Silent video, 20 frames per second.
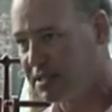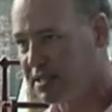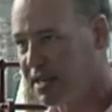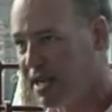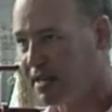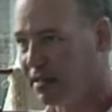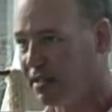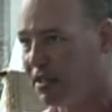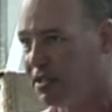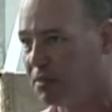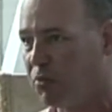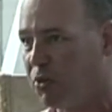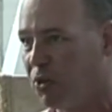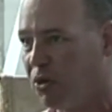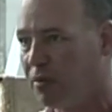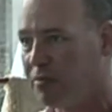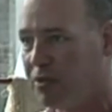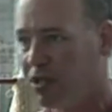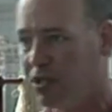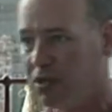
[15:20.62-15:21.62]
take these, put
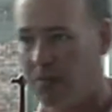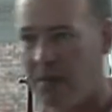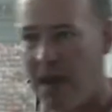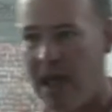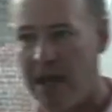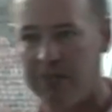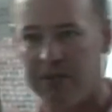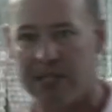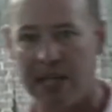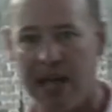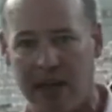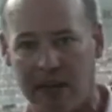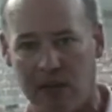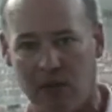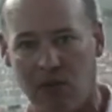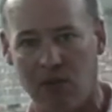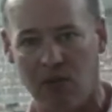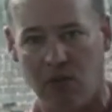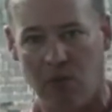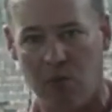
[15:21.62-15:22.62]
them in your knapsack
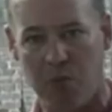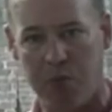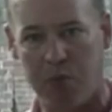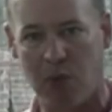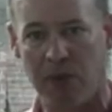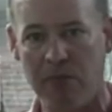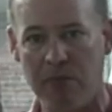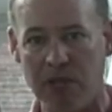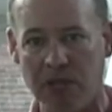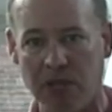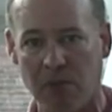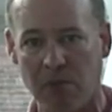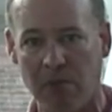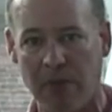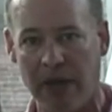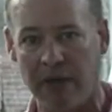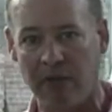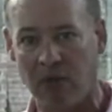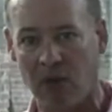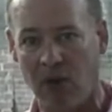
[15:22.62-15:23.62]
or, or put them in your
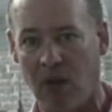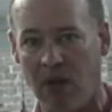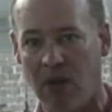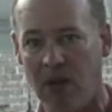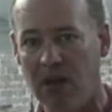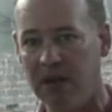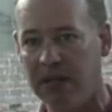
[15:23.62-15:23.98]
bedroll,